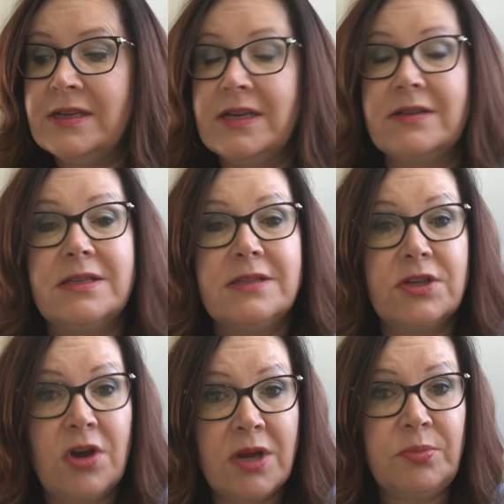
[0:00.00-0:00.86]
tells us
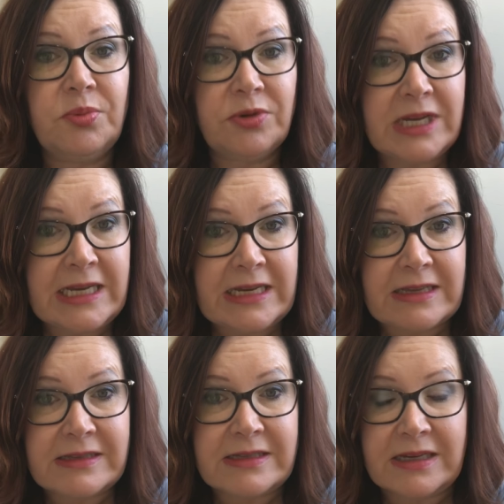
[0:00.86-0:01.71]
that God
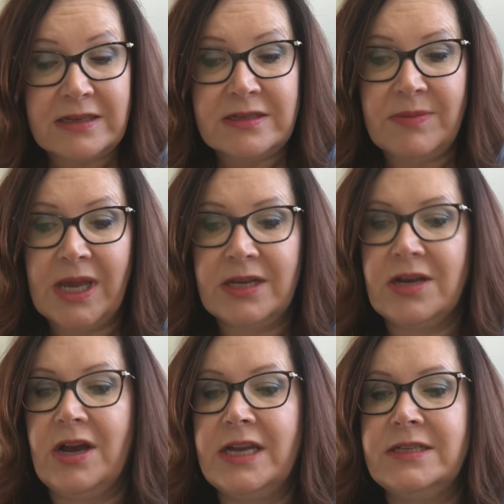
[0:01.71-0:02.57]
breathed into
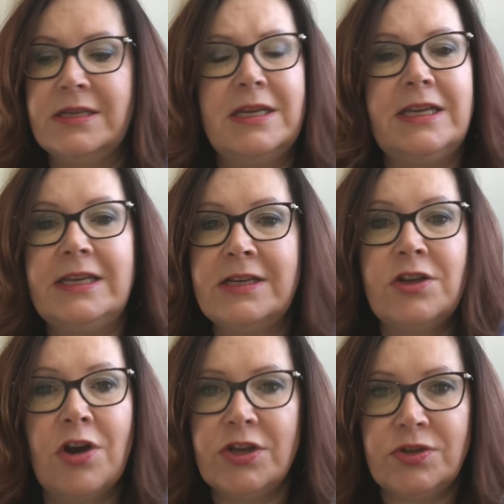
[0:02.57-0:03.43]
mankind. He did
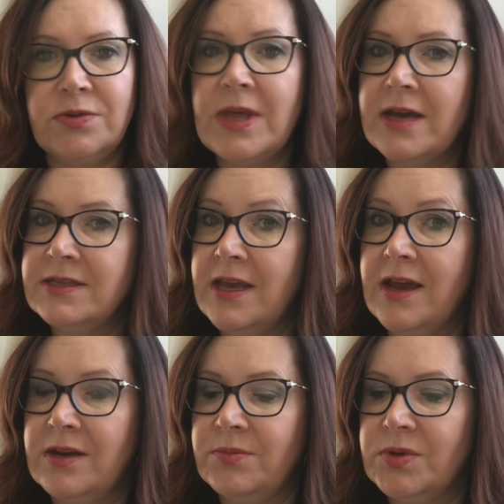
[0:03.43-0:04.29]
not do that to
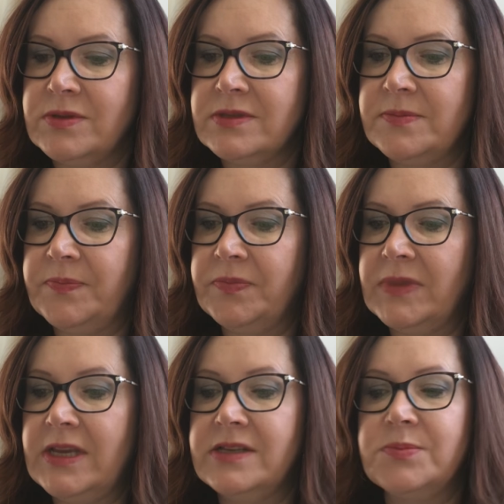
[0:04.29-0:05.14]
animals.
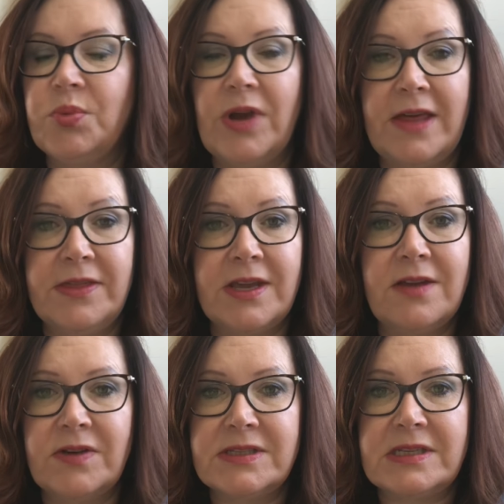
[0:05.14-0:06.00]
His breath
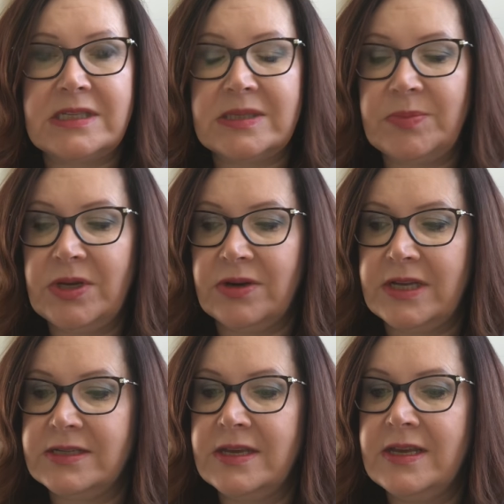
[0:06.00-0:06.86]
gave us a
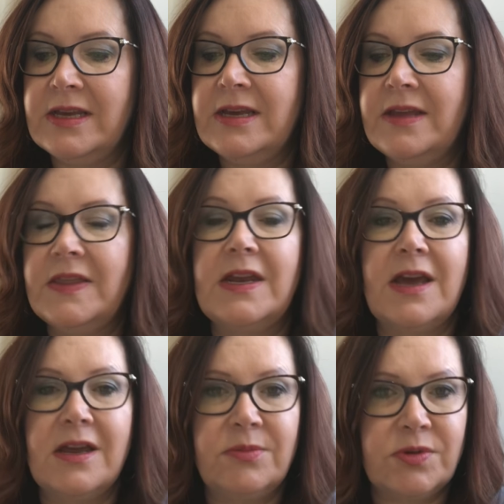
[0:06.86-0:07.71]
spirit that
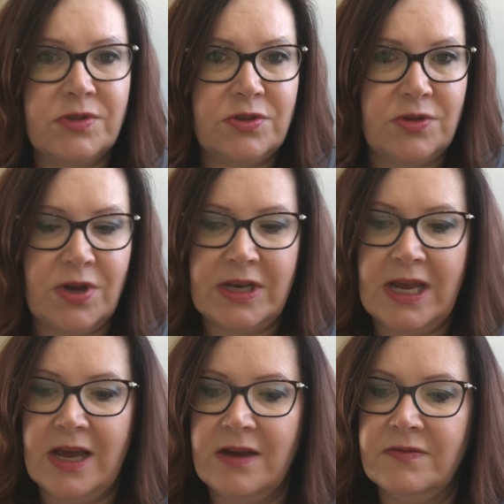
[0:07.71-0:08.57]
animals do not
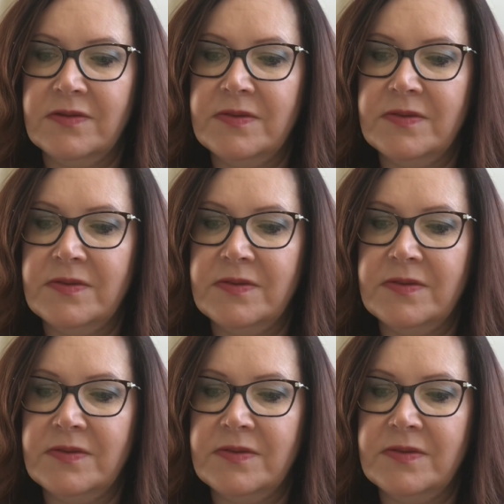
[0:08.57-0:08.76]
have.